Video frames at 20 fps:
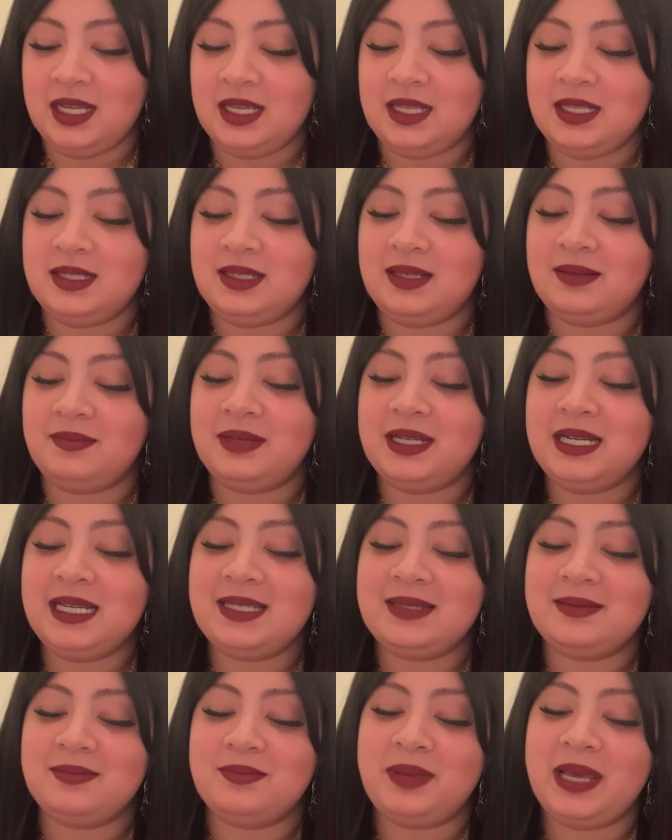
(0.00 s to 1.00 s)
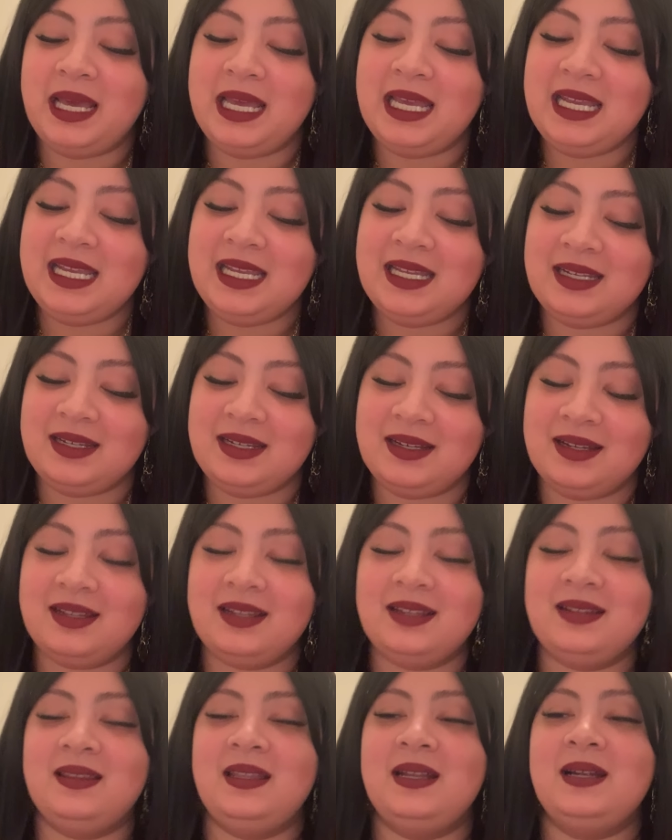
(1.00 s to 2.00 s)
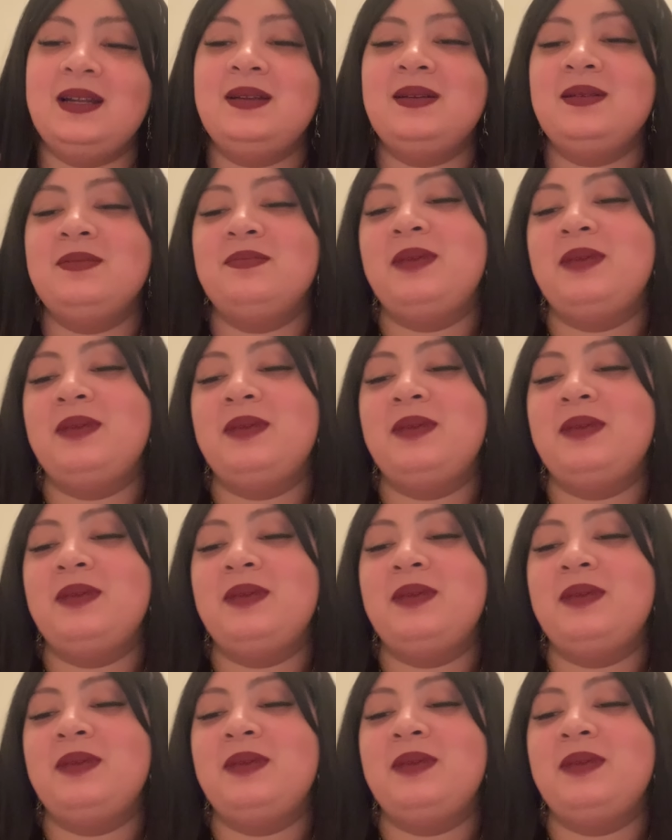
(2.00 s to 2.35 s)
Somebody's in pain. They're